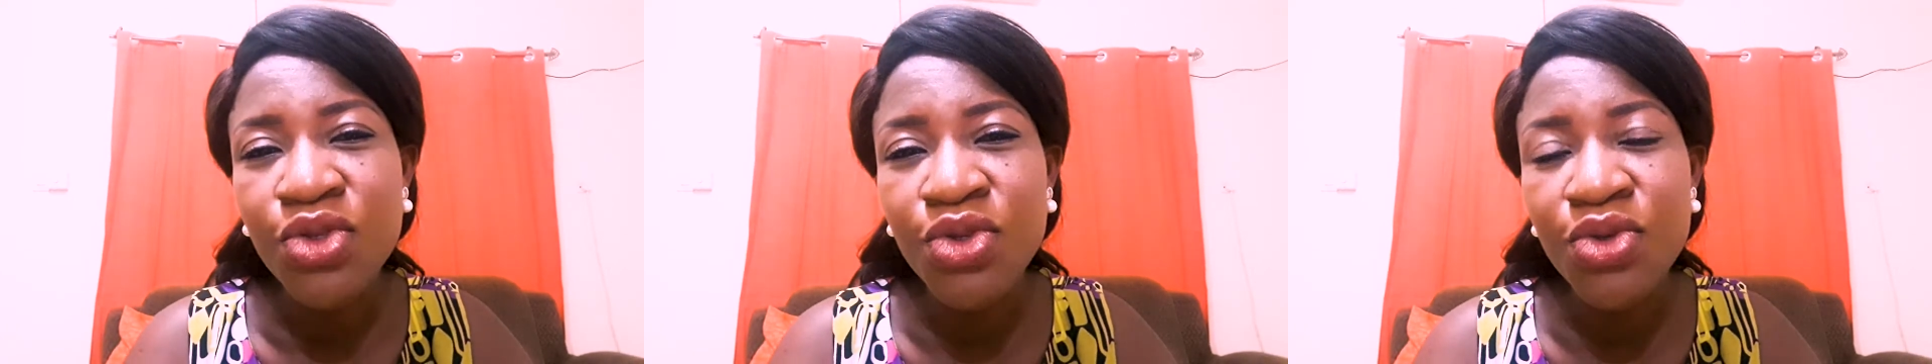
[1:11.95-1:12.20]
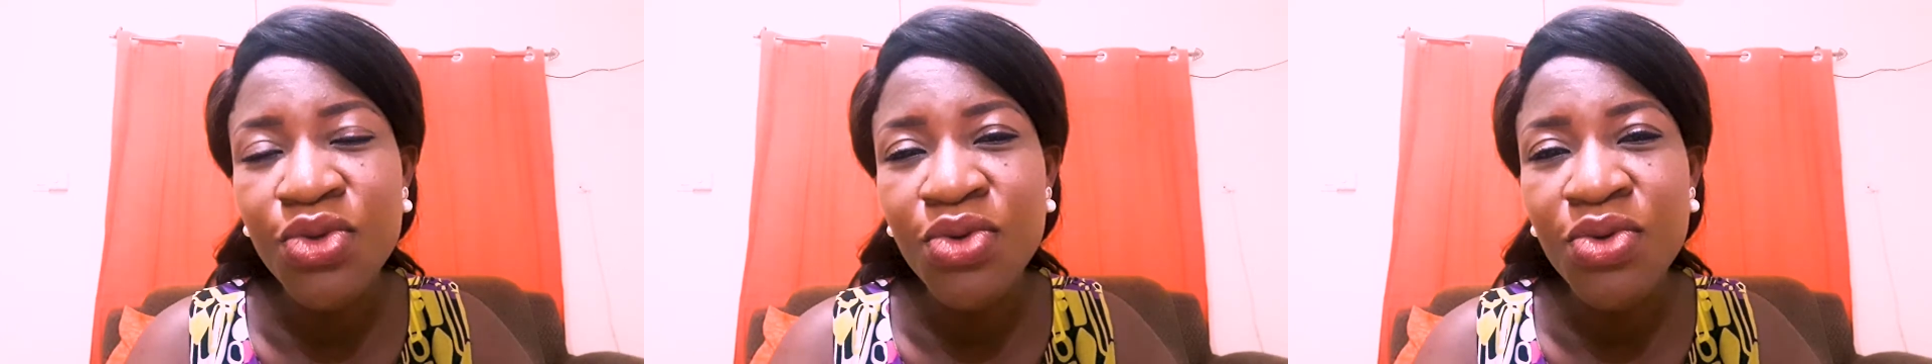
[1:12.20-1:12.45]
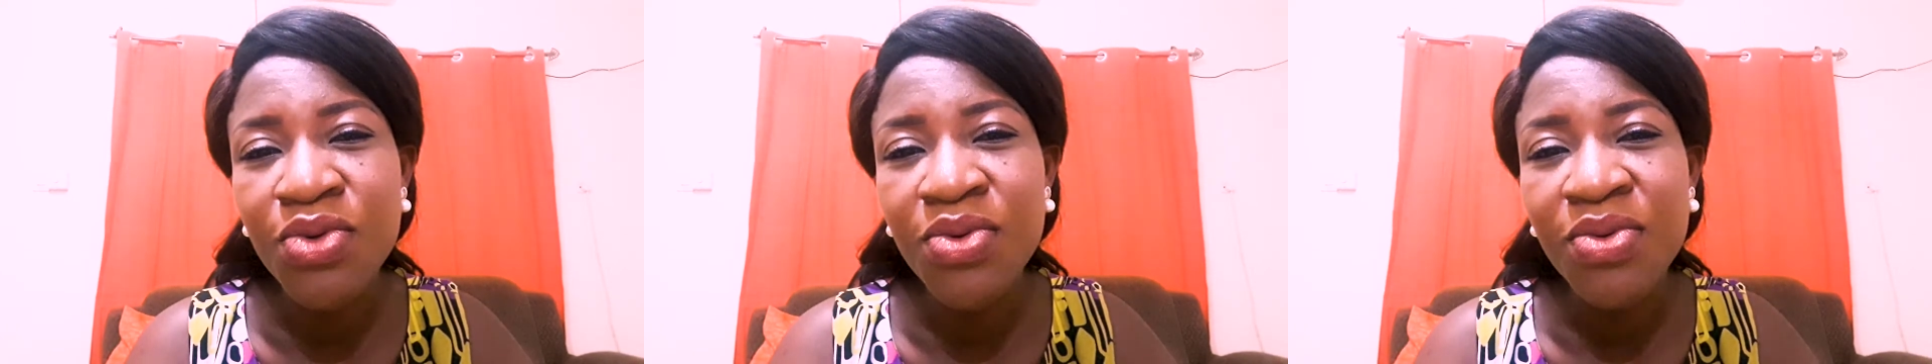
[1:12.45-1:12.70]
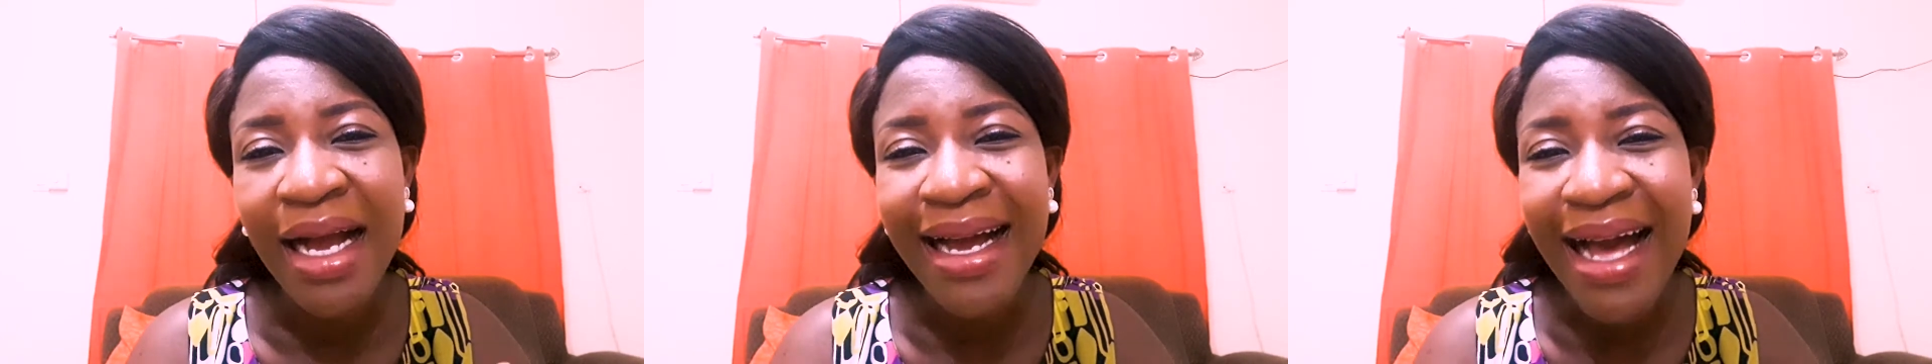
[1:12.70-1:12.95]
to
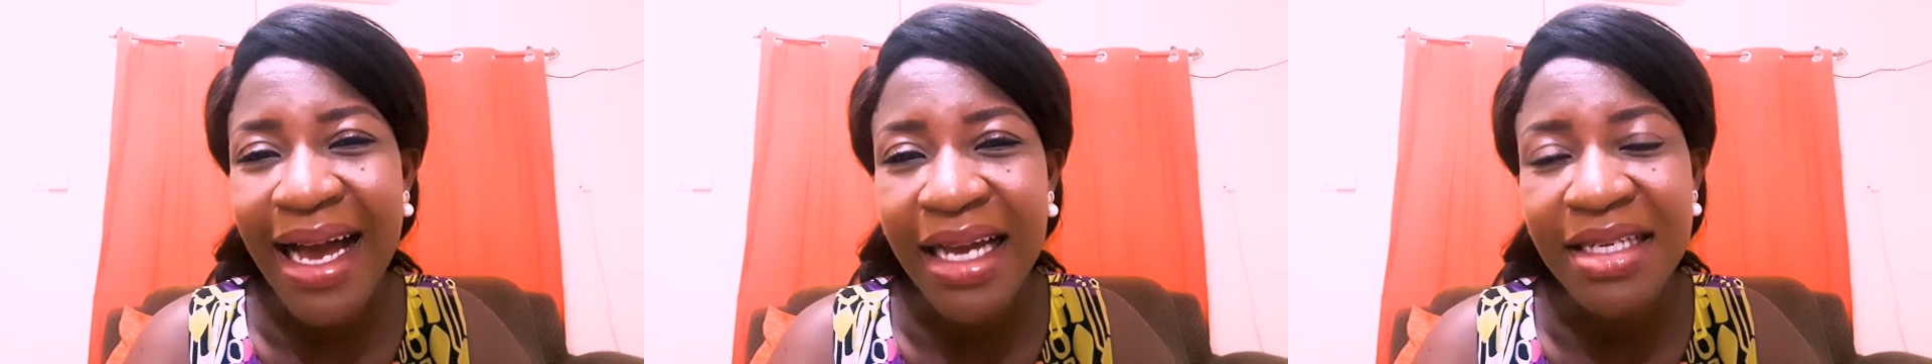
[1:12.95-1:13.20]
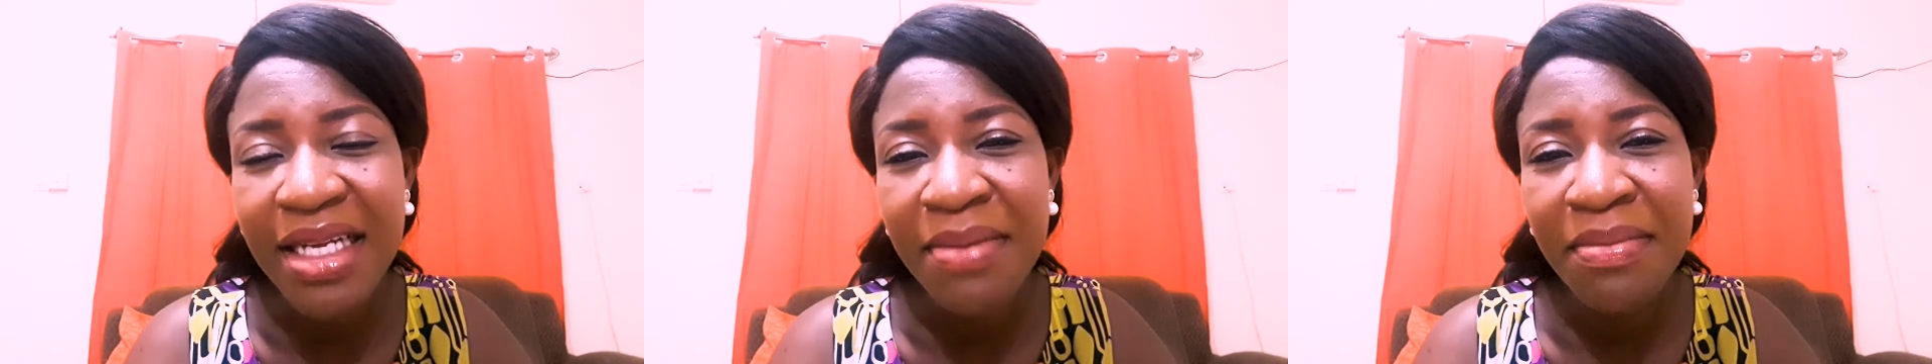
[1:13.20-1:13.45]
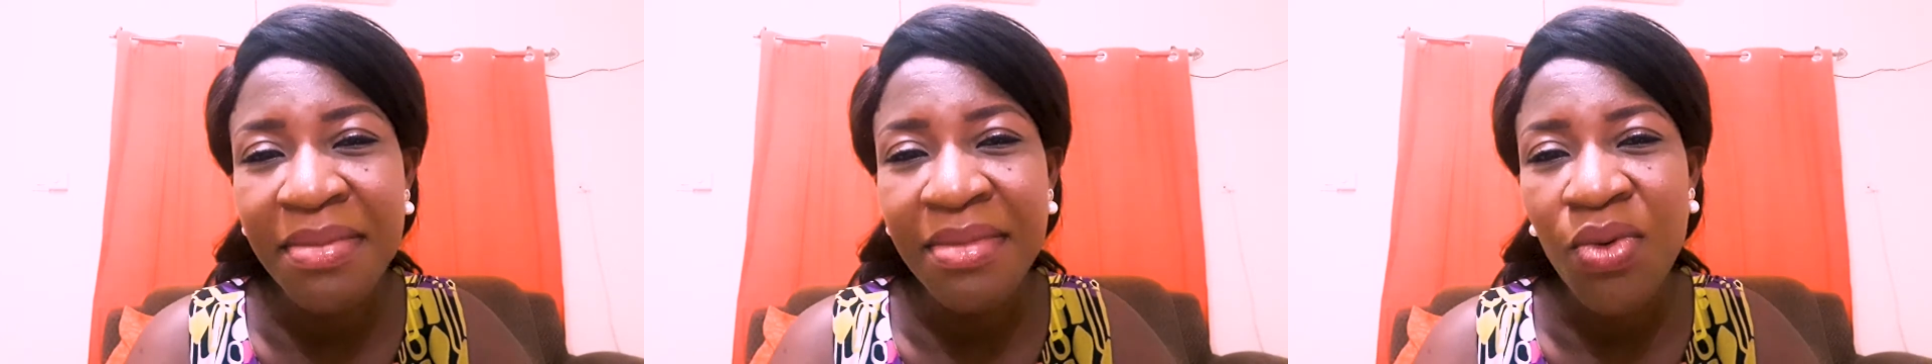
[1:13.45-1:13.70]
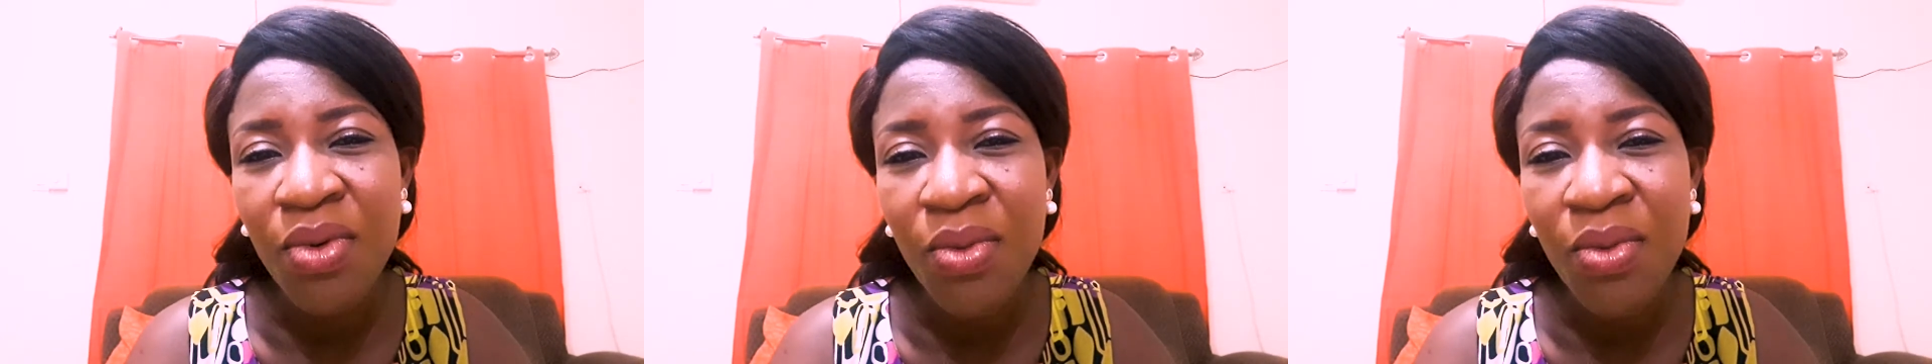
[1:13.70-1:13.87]
guide him